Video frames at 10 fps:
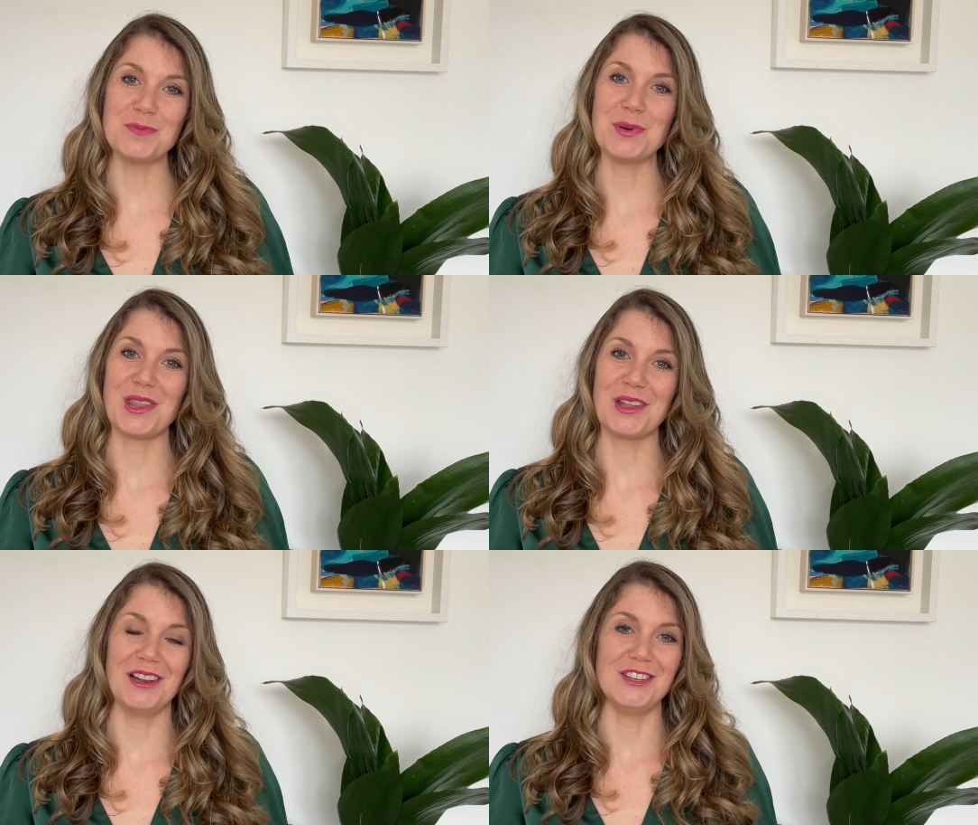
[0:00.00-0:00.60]

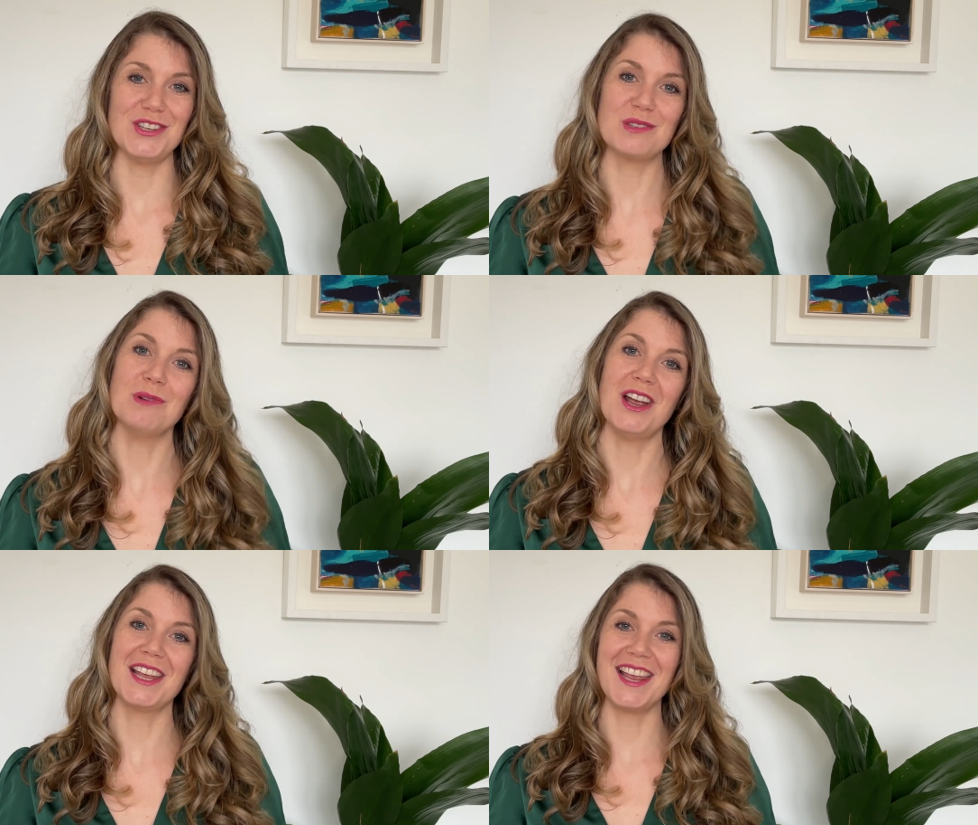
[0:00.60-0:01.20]
pathologist
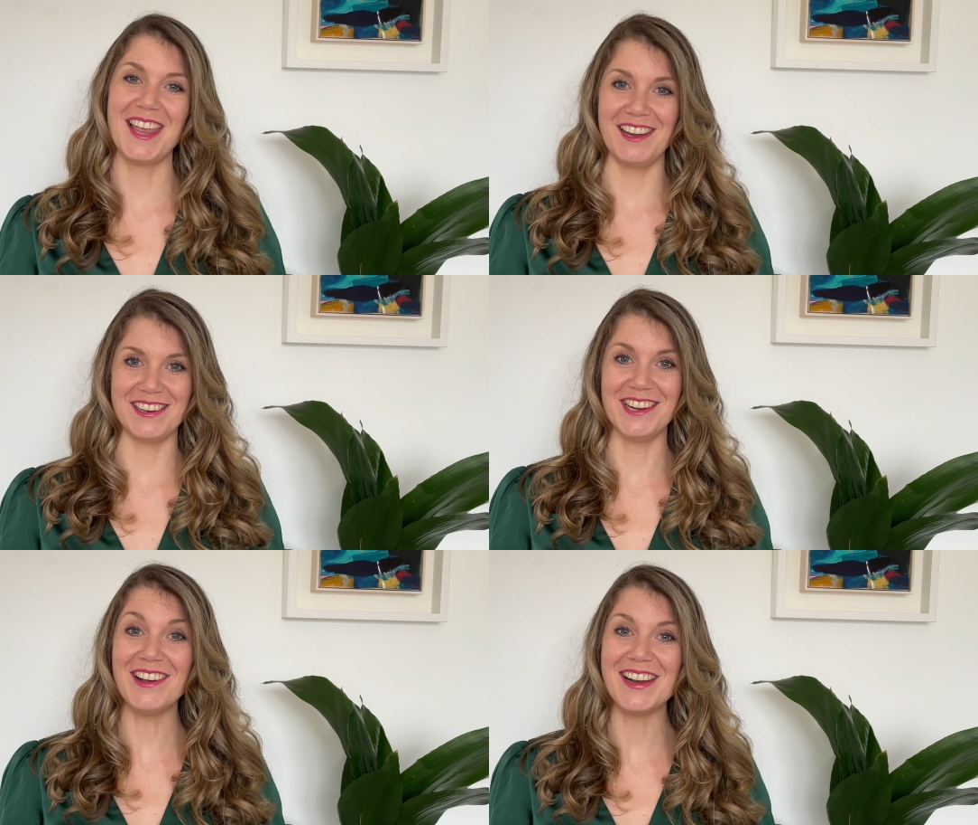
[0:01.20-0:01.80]
working here
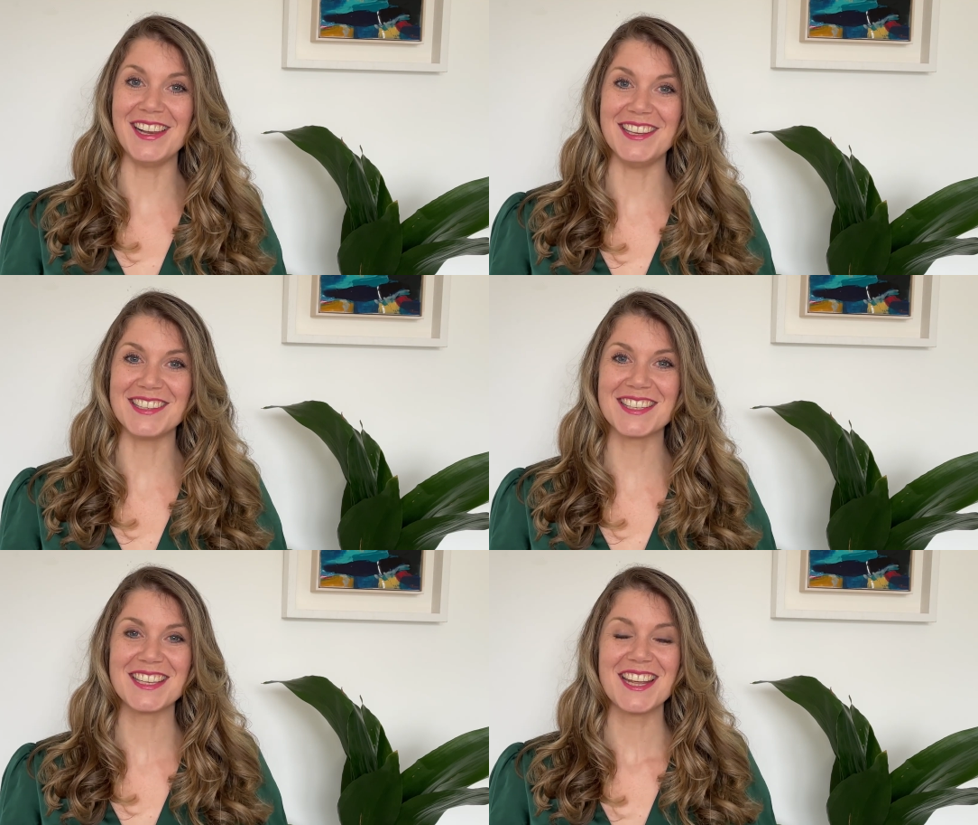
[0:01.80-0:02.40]
in Ireland.